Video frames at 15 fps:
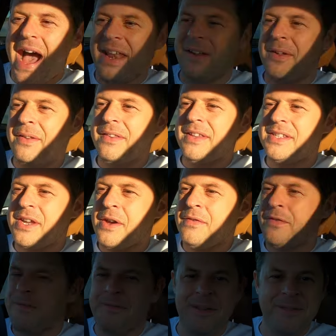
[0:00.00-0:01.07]
panel, there's
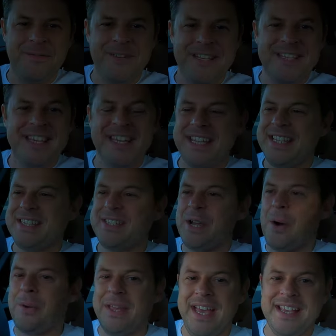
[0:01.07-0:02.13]
over 50 tickets
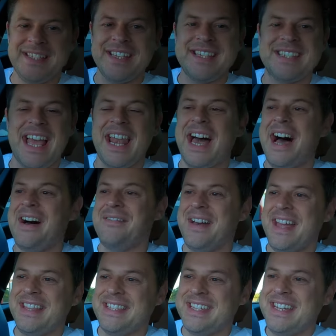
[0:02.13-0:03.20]
sold. It is a sellout
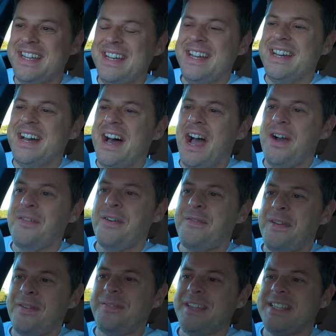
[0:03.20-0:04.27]
event. Over
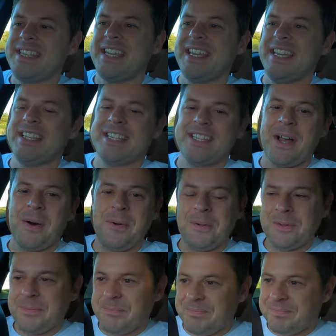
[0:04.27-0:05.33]
50 tickets
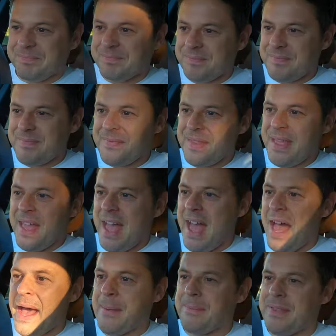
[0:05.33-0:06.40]
sold.
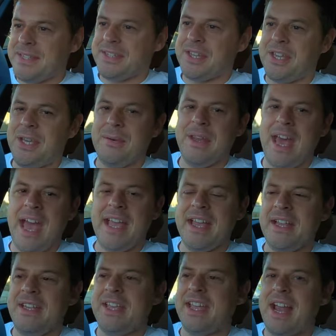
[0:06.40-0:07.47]
Um, it's a Q&A
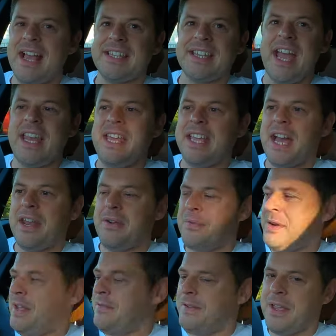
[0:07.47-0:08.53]
and you can ask any kind
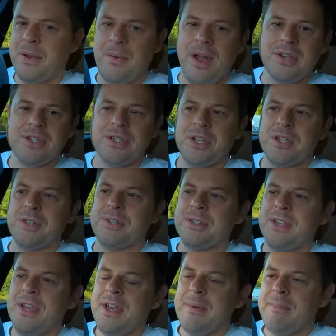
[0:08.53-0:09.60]
of reefing
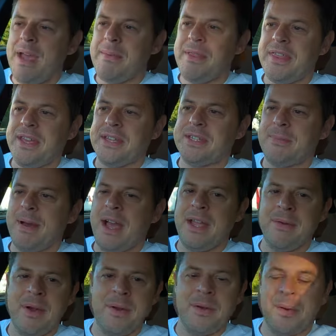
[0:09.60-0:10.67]
questions, maybe things
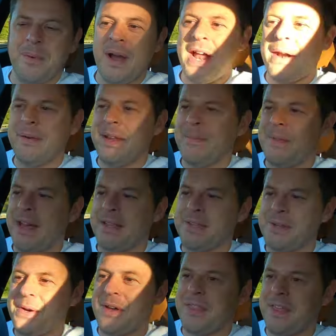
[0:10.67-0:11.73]
about your own aquarium, that
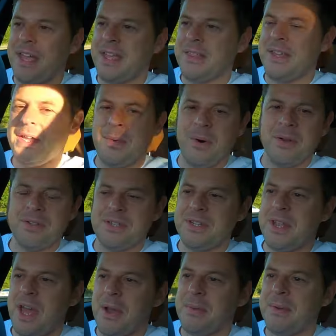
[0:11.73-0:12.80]
sort of thing that you want
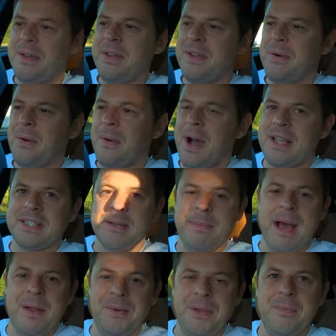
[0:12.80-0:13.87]
to know, or ask
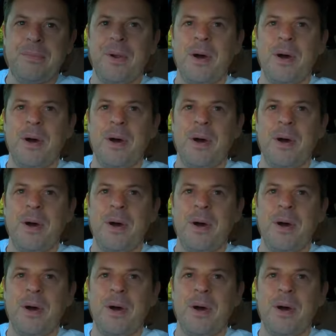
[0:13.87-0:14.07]
about new